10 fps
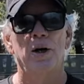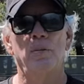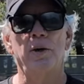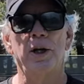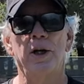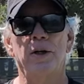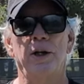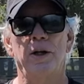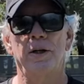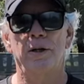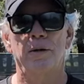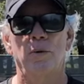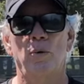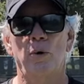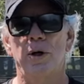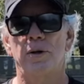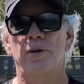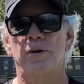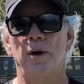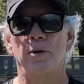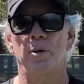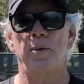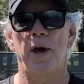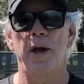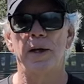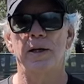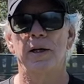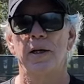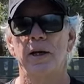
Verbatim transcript: immediately with some of the pain